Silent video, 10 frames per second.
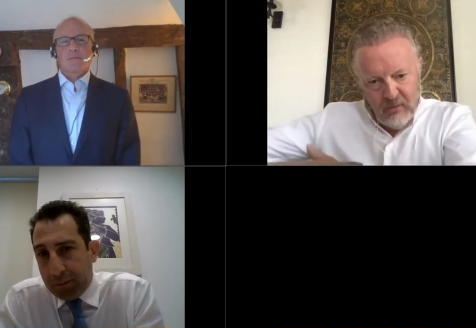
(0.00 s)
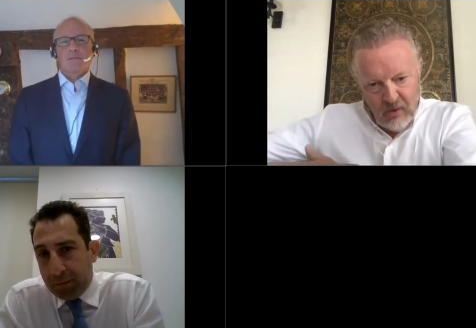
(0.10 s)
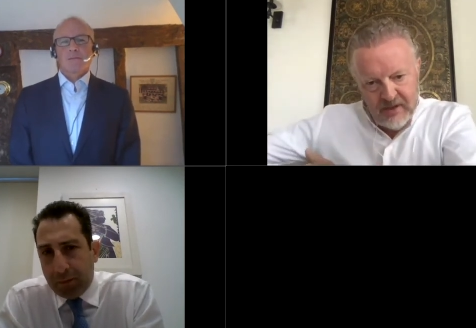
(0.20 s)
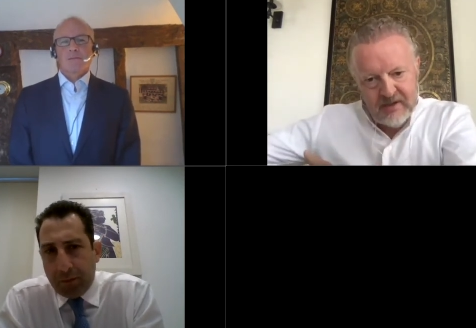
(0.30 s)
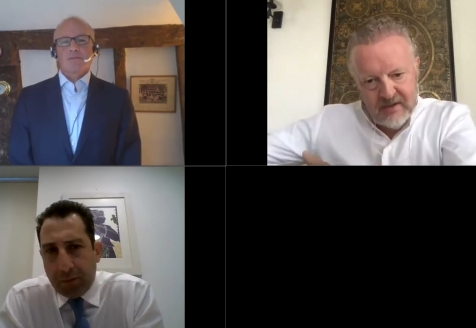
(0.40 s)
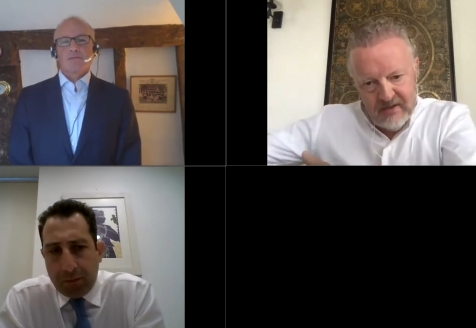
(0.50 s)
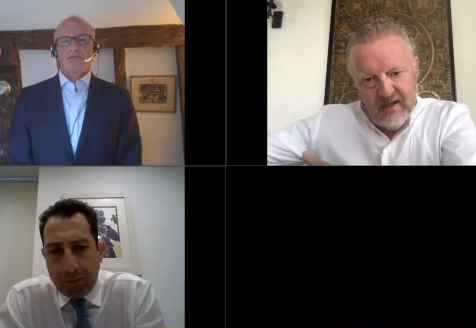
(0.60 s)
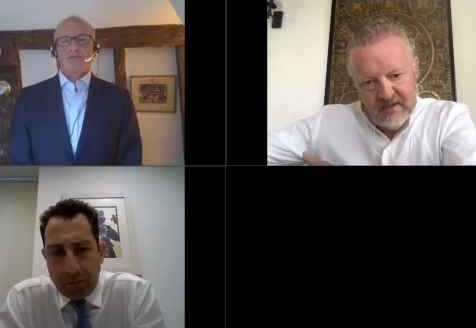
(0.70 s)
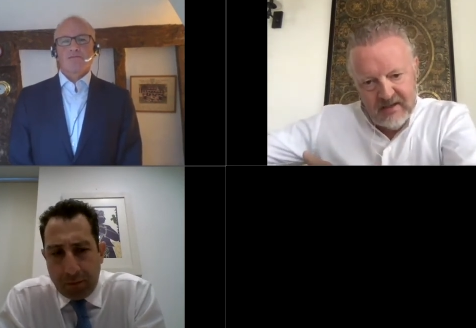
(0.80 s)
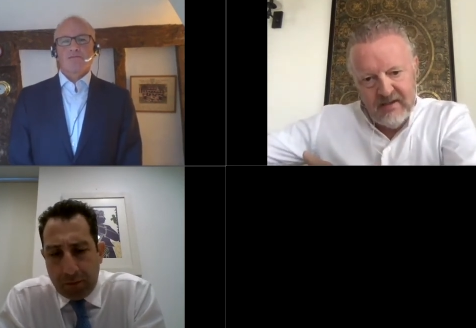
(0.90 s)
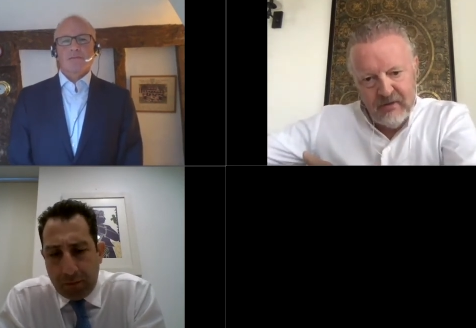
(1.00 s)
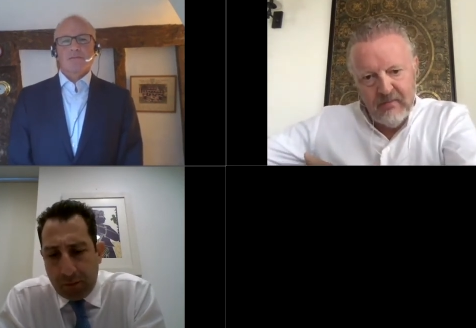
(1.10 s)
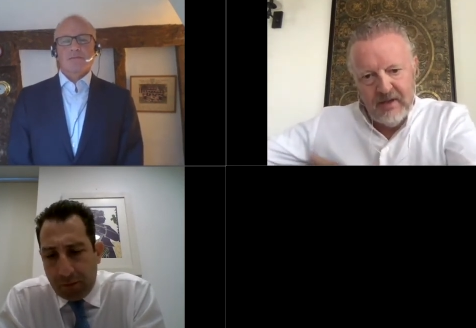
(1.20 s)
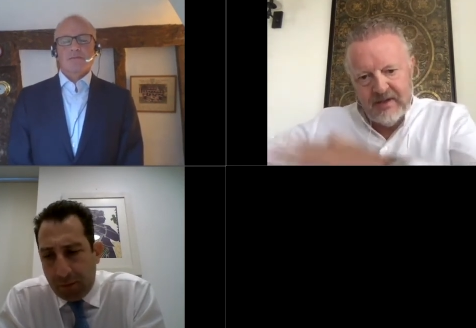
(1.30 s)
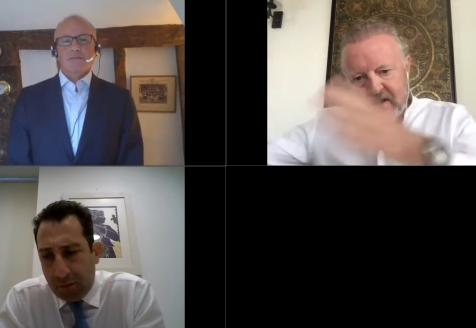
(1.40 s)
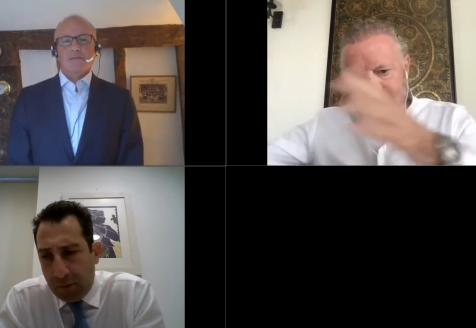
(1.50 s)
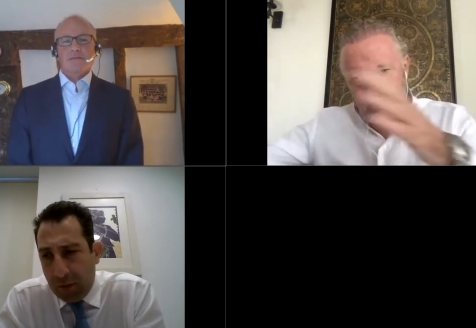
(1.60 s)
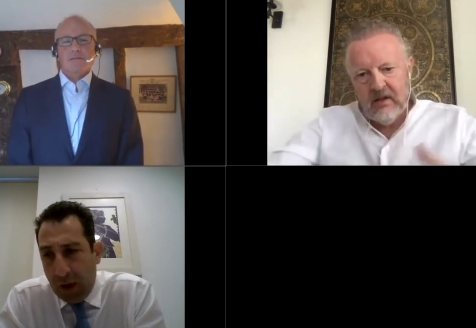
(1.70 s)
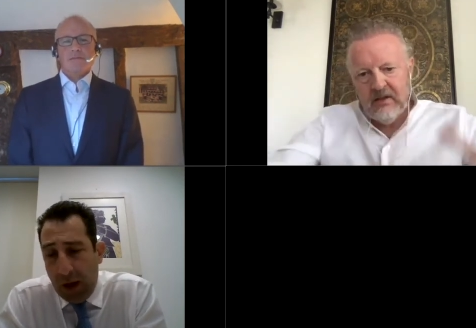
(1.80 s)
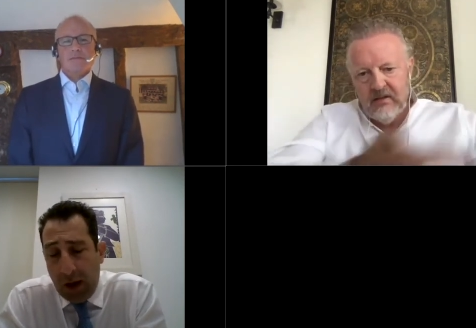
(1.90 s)
Speaker 1: worst days several months
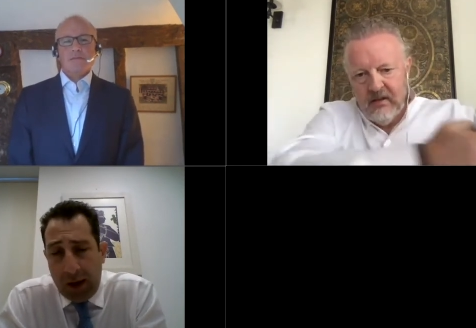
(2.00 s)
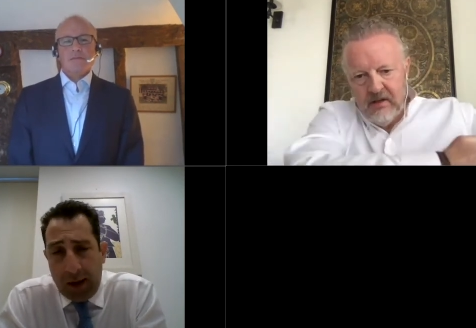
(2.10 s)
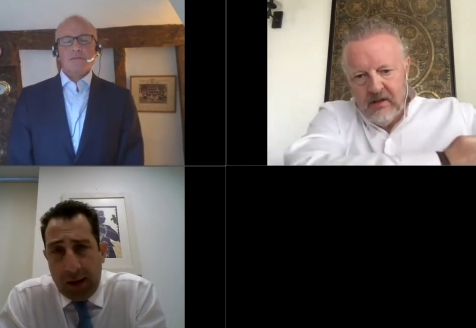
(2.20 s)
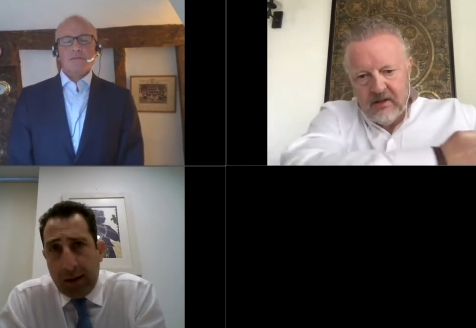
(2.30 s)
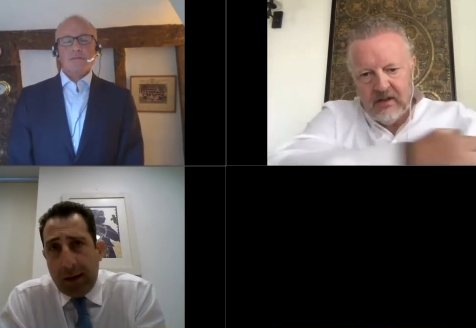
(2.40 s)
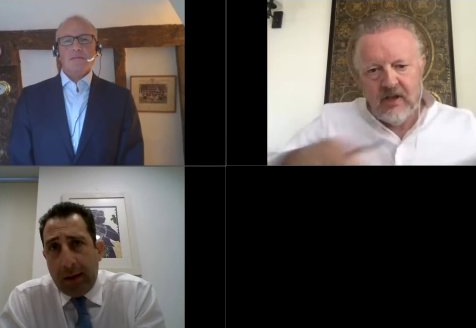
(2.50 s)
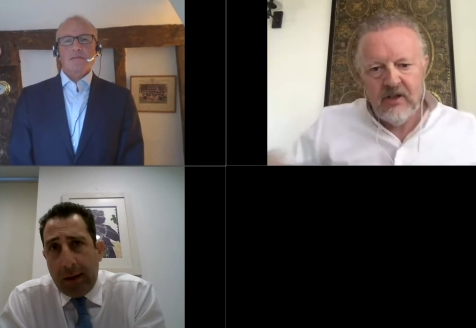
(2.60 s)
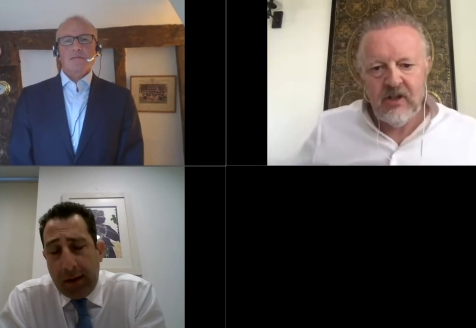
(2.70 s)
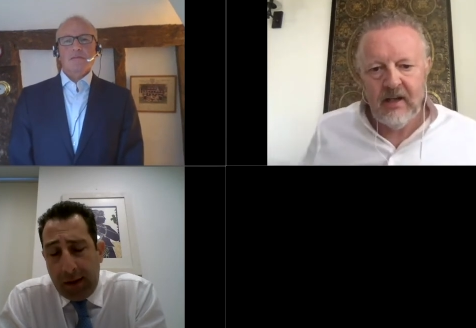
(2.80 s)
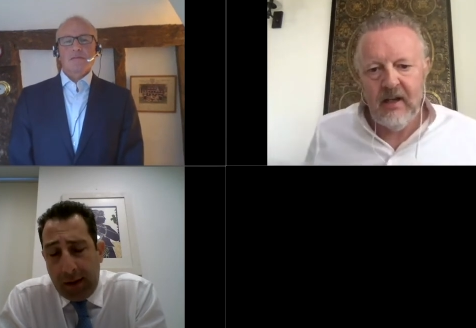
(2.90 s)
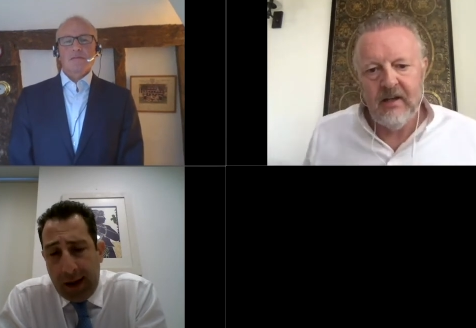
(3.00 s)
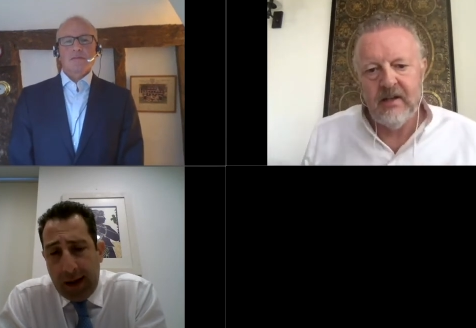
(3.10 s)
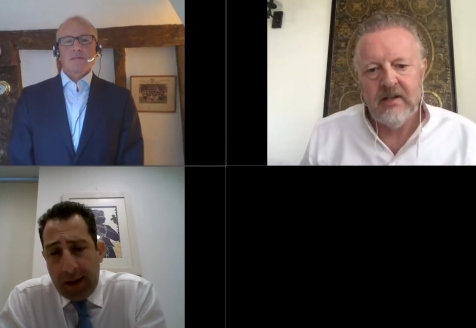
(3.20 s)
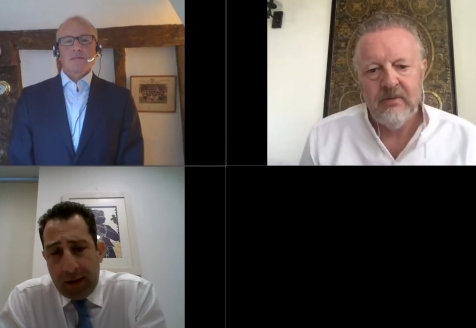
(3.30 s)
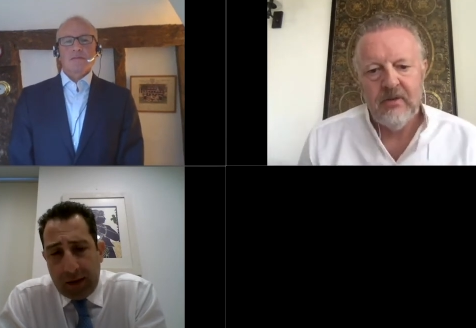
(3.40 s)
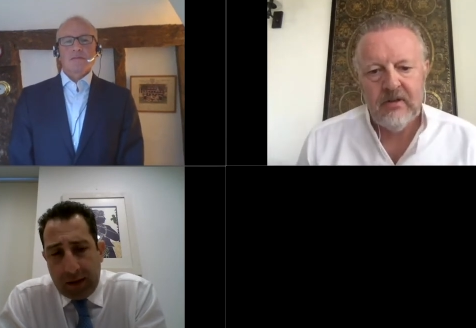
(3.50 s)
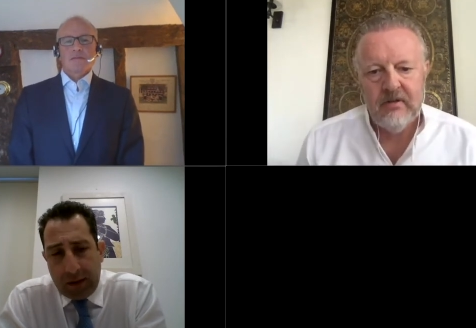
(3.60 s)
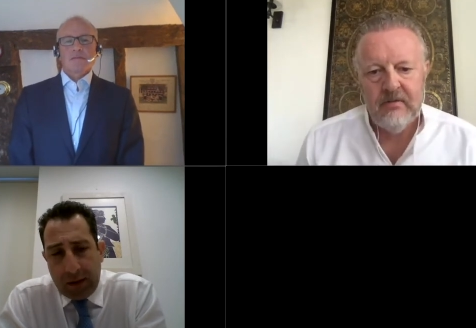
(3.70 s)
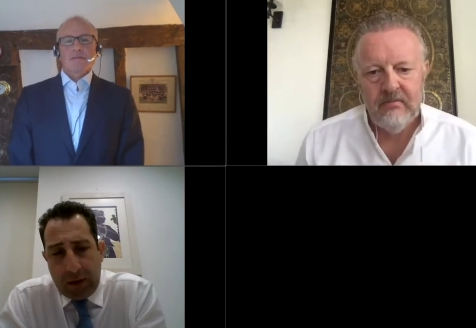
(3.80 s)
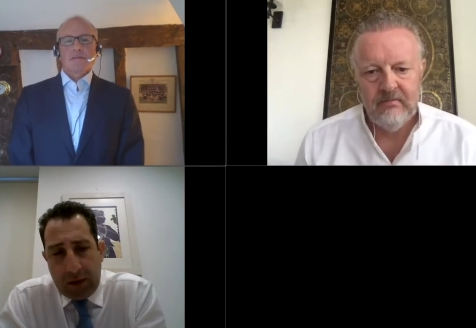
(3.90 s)
ago, and you know it's going to change again. Yes.
Speaker 2: I suppose.
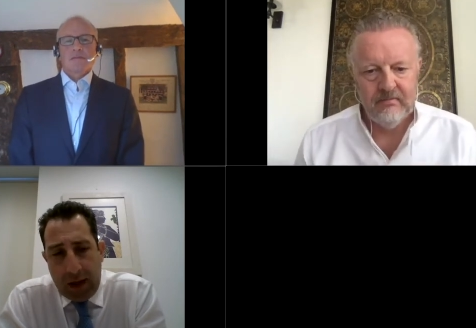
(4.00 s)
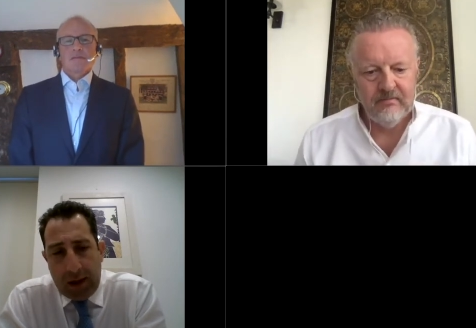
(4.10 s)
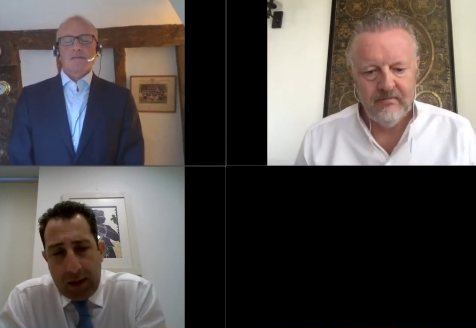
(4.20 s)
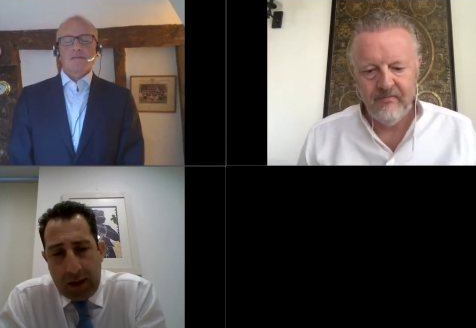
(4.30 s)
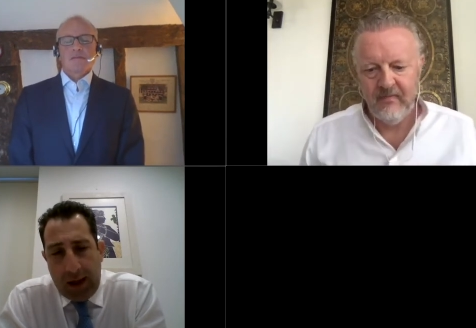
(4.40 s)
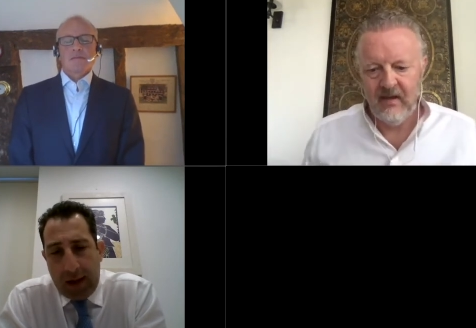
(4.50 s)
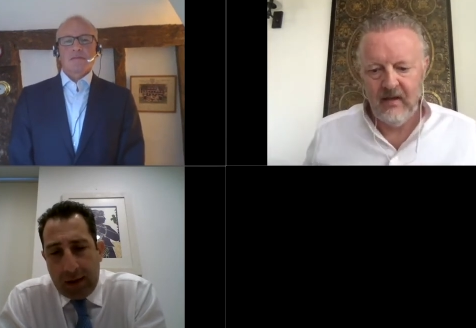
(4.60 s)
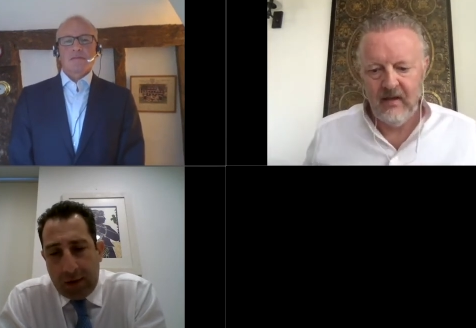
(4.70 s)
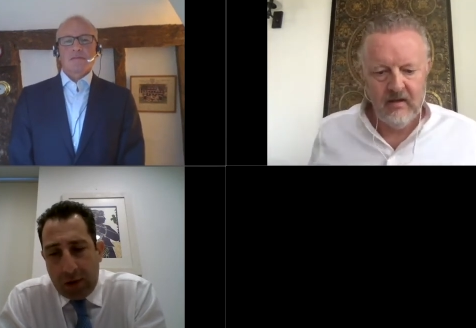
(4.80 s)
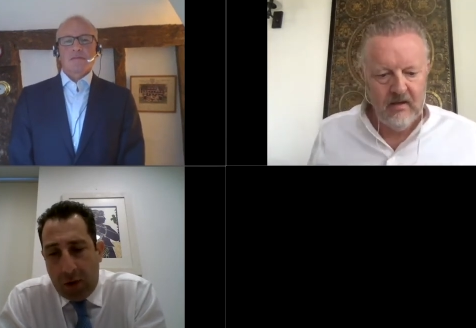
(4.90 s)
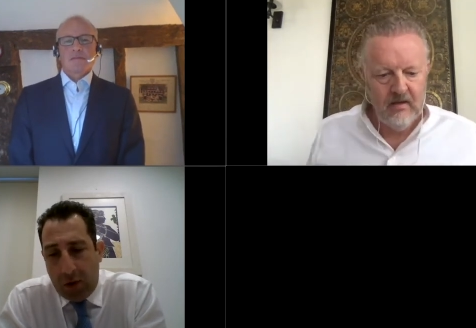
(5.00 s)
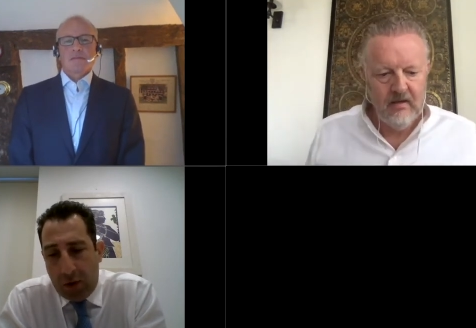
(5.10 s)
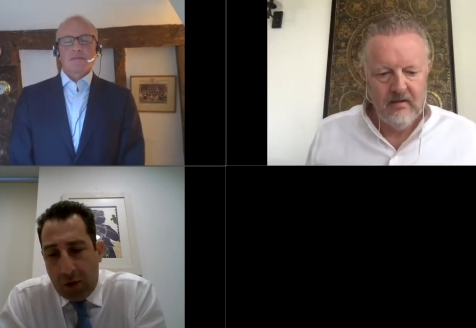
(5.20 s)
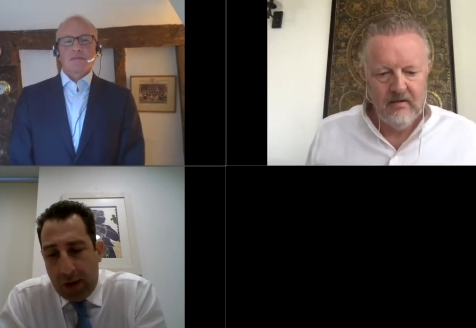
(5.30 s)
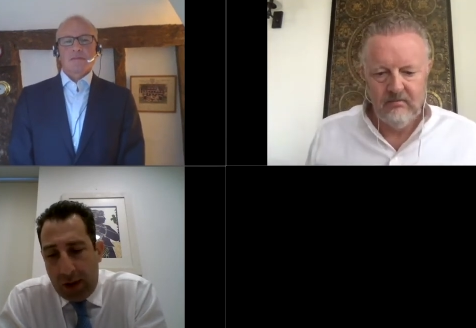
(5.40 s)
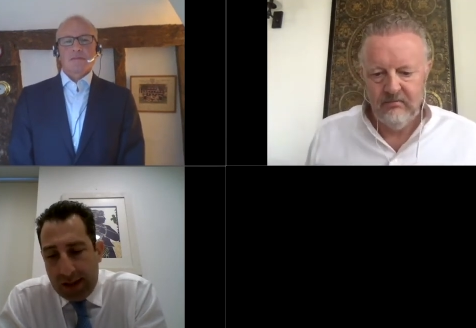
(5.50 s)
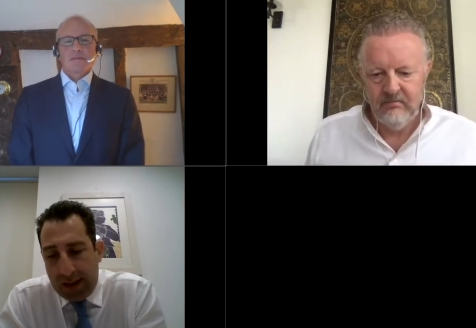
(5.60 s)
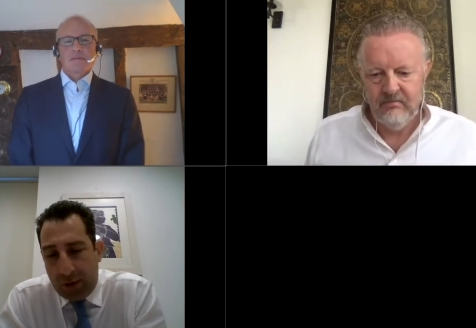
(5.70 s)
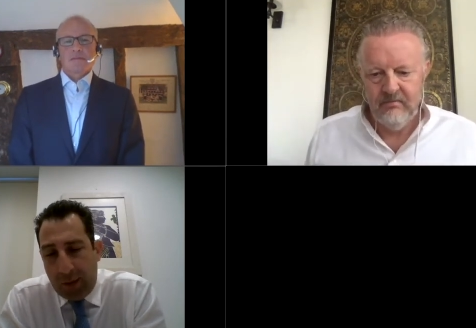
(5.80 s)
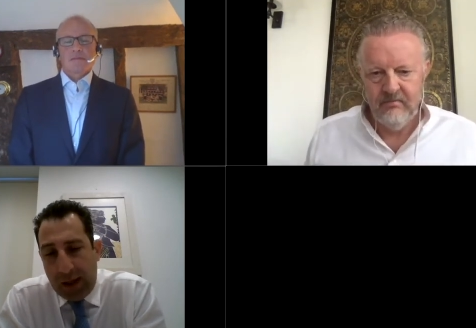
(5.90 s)
Okay. Yes. So yes, I
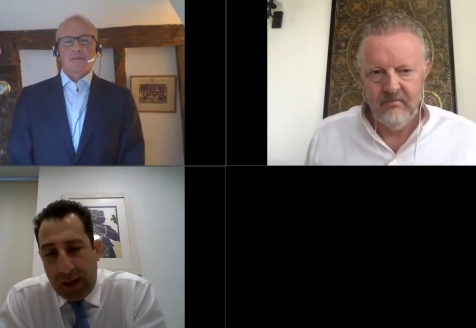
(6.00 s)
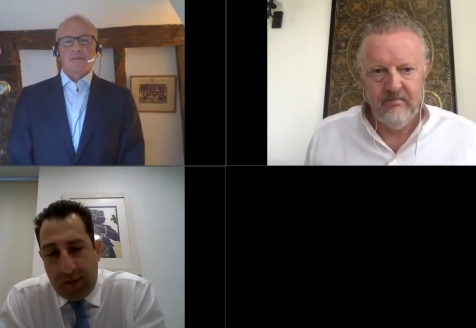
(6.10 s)
do believe